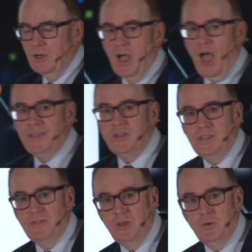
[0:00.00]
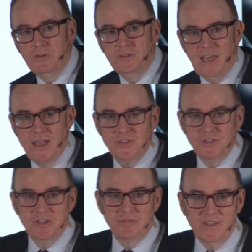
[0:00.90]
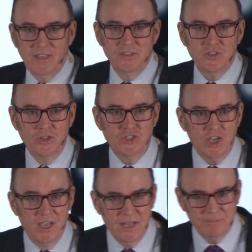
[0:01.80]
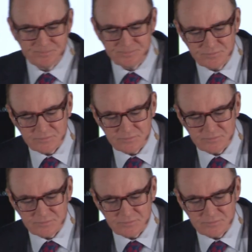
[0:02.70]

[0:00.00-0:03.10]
Look, I could give you thousands of figures on China.